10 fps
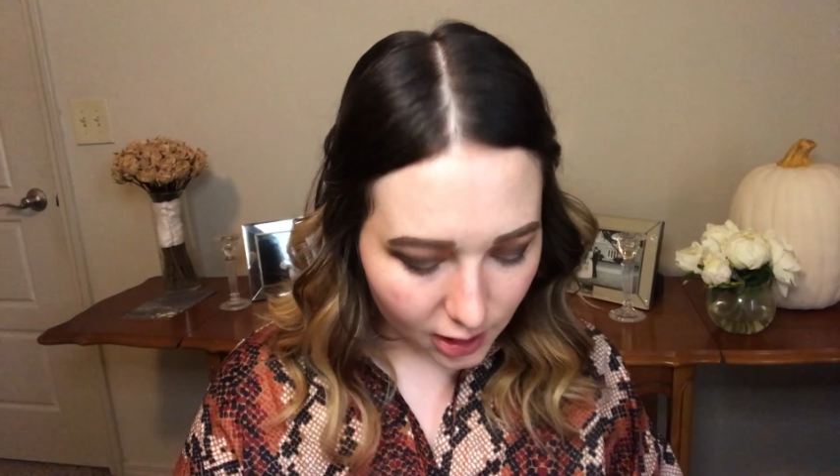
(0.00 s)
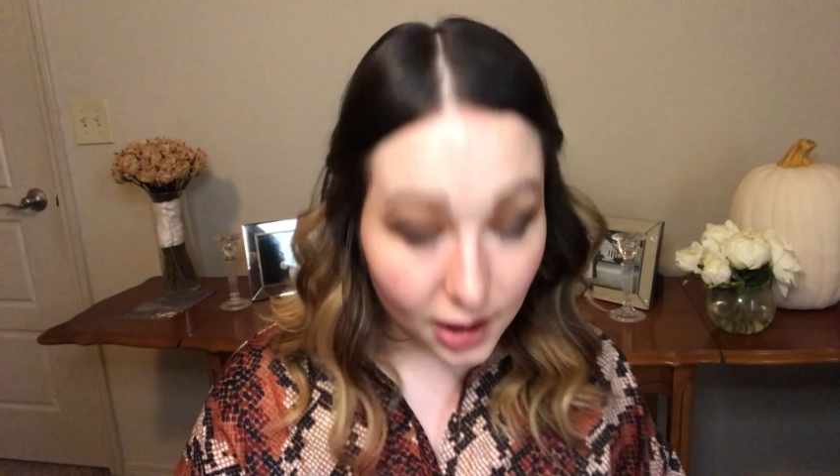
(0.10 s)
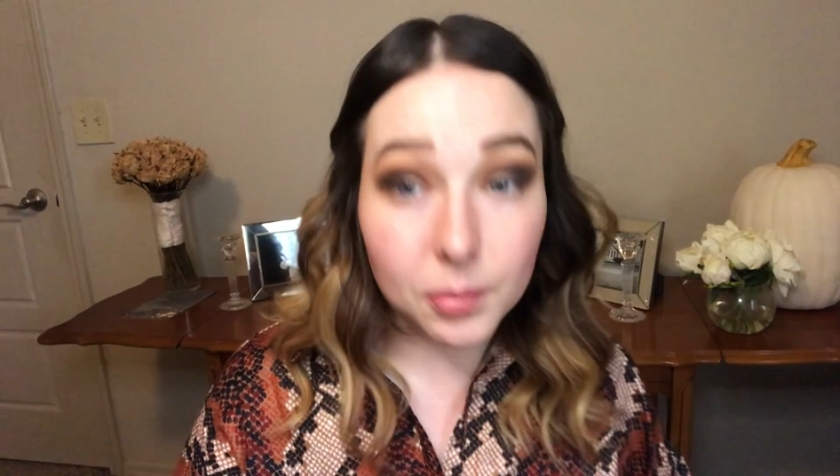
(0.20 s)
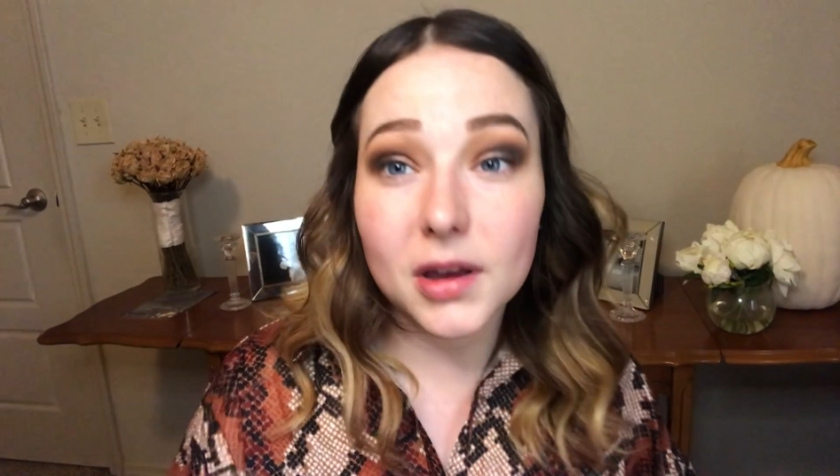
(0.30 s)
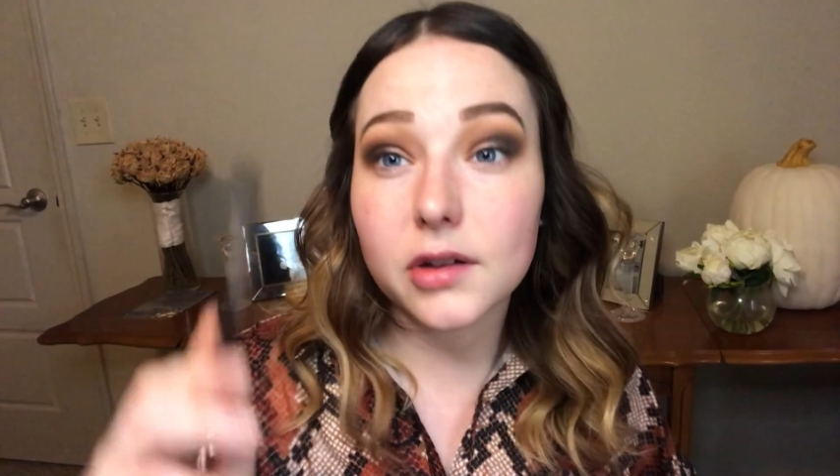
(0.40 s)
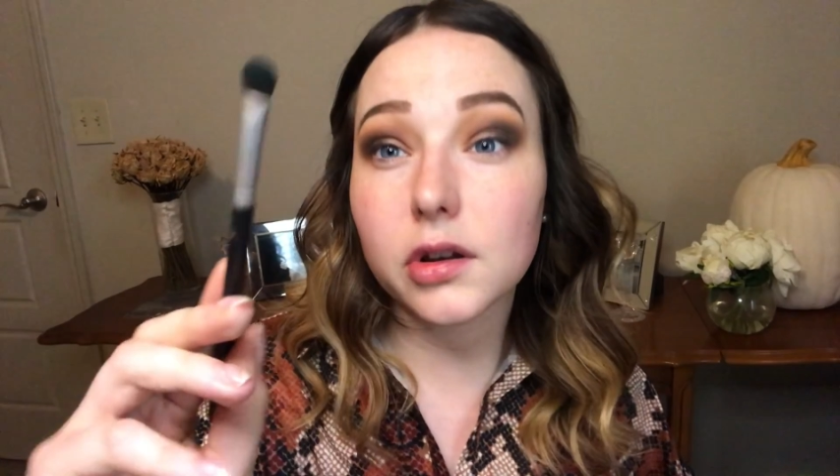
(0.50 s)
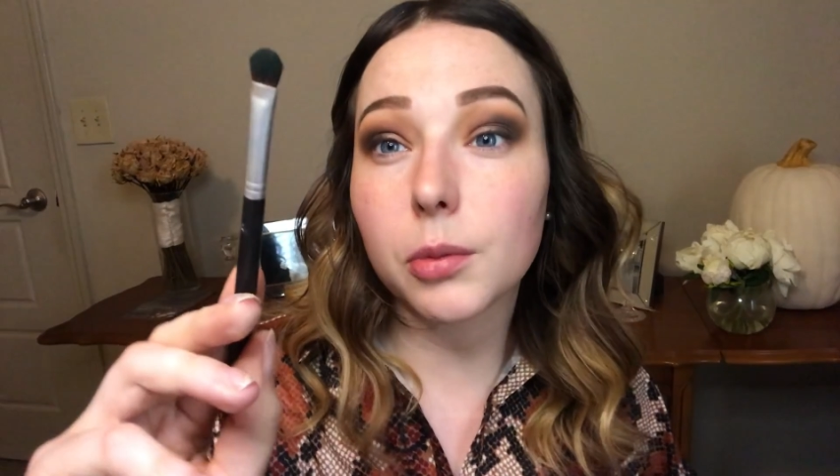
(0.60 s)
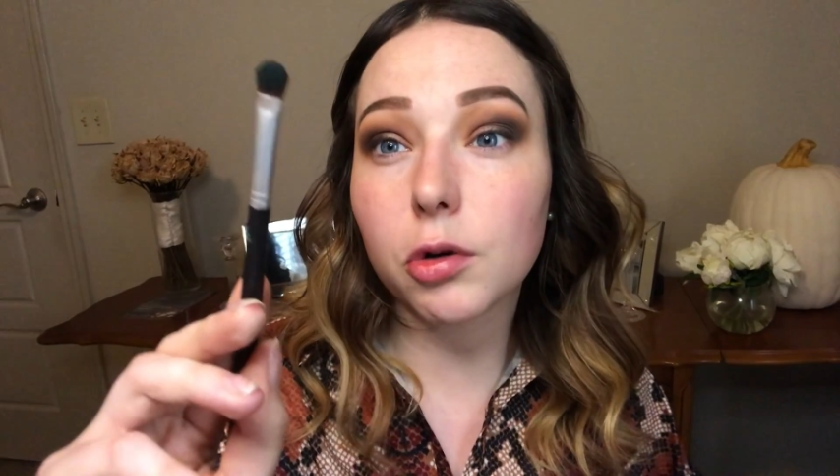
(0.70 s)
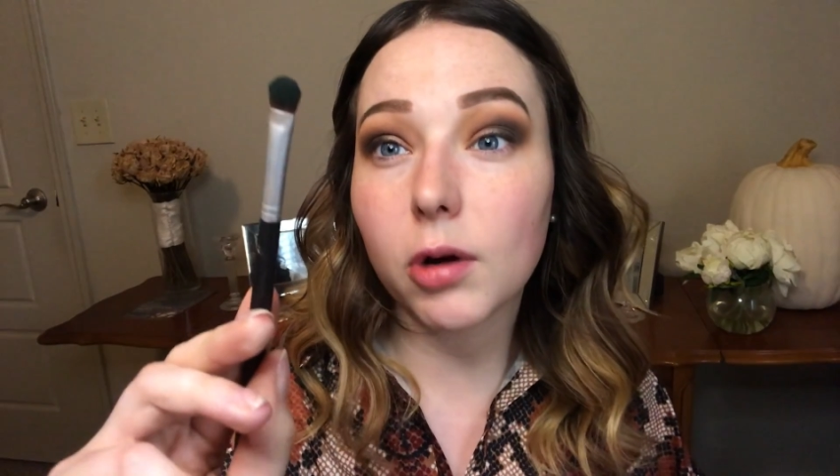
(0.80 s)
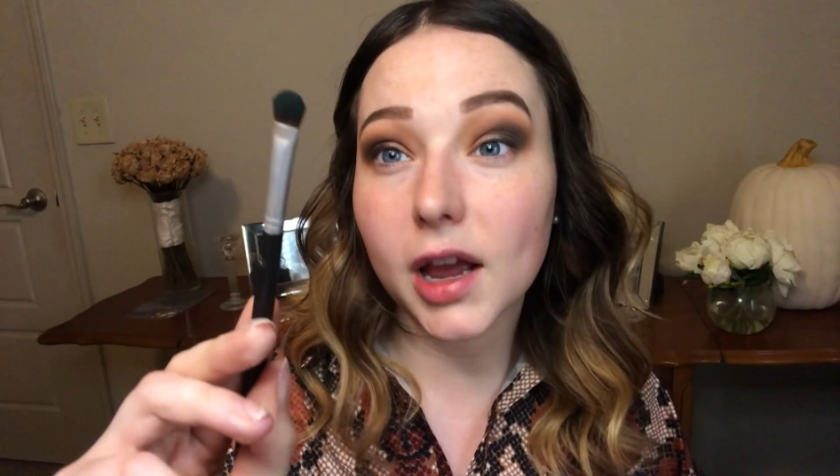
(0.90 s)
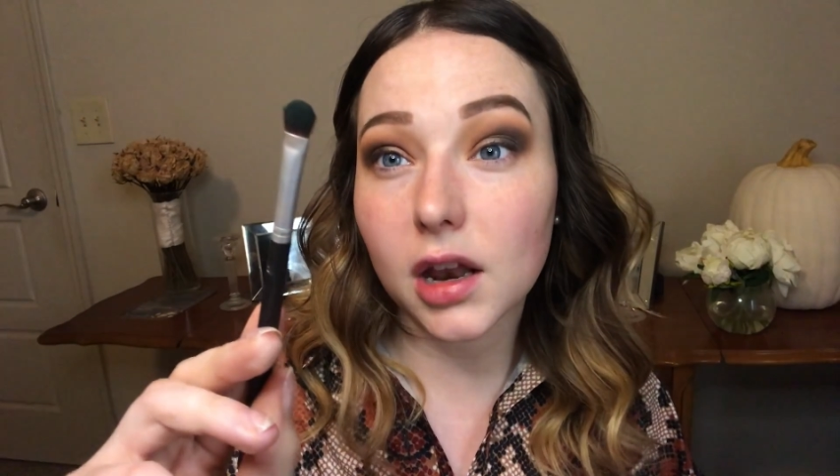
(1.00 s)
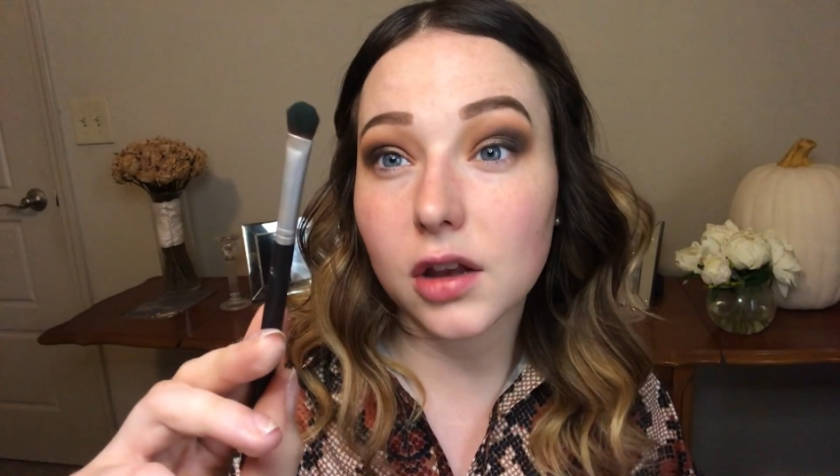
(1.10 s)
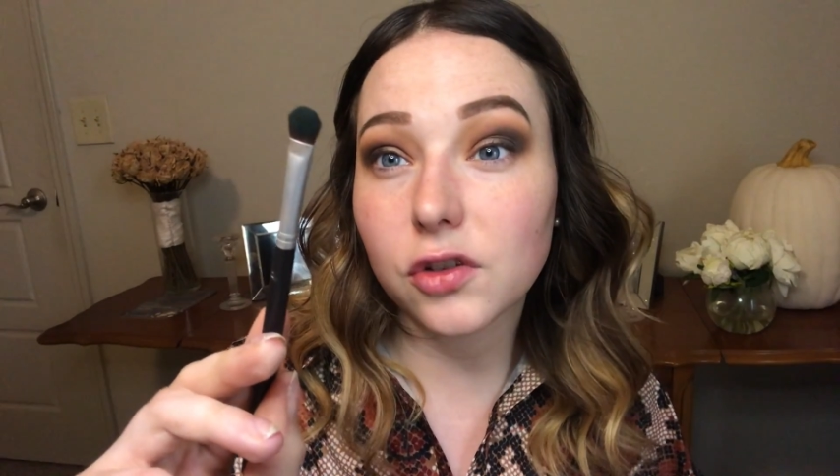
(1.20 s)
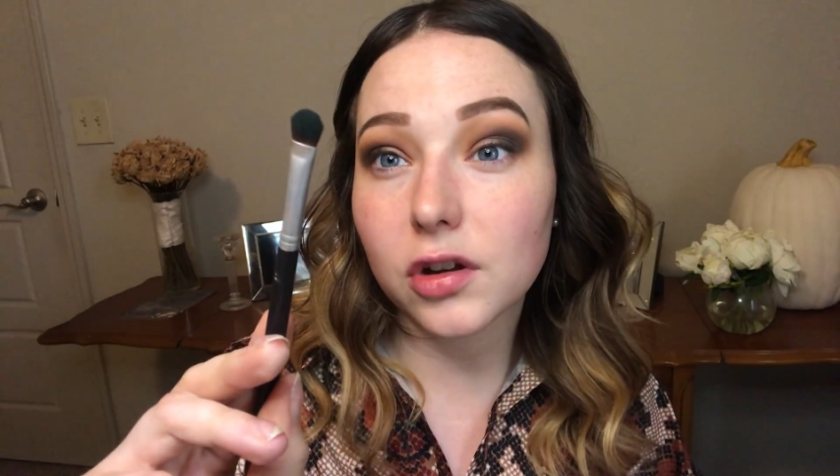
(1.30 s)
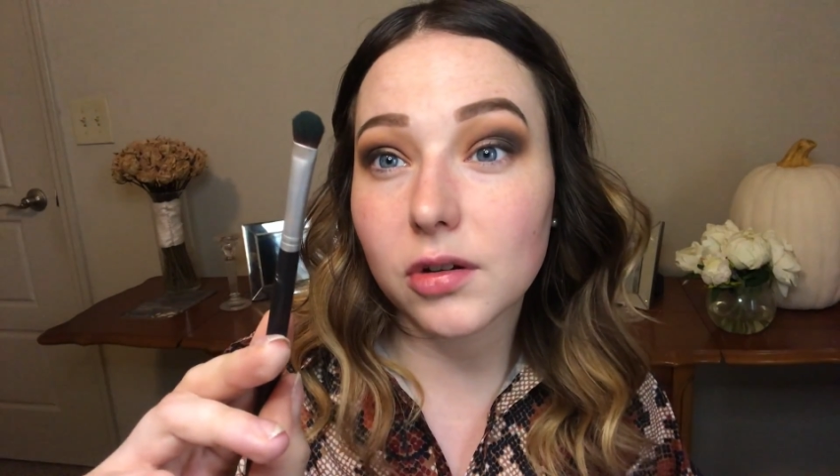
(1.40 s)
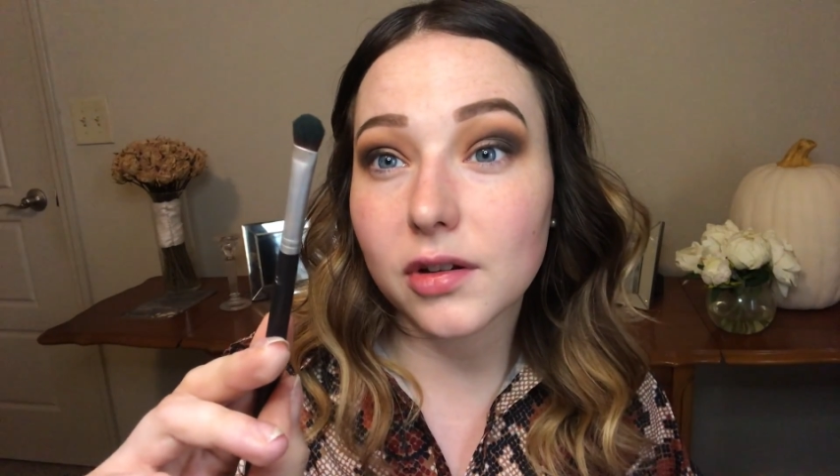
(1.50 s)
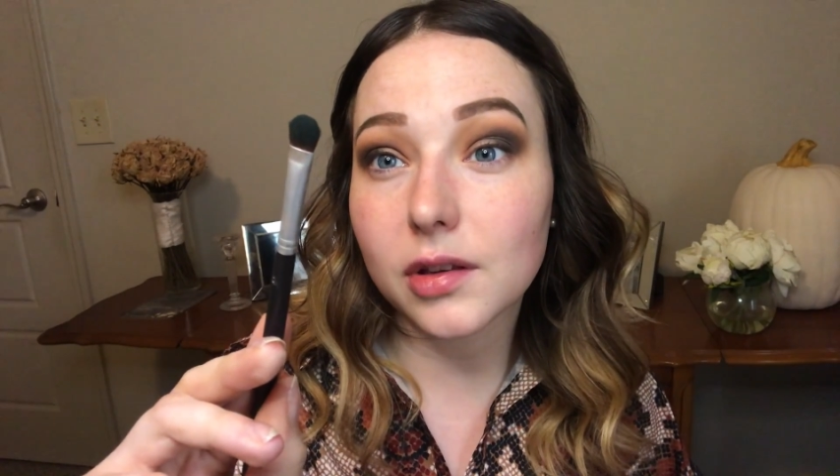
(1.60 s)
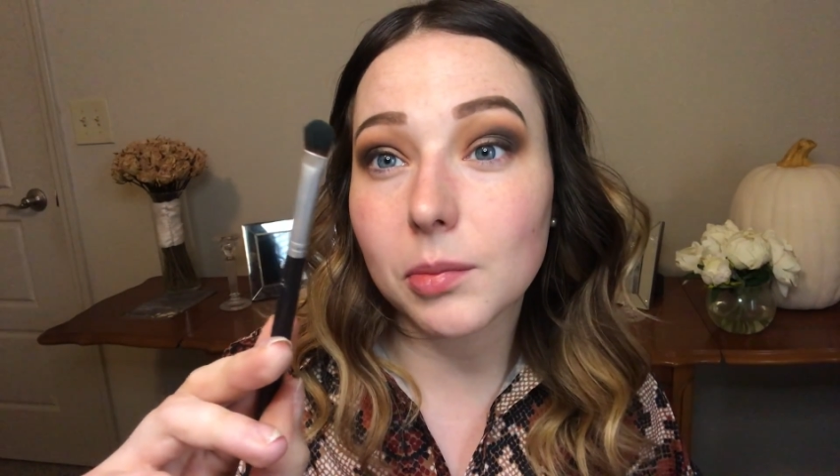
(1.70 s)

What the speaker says: I picked up quite a generous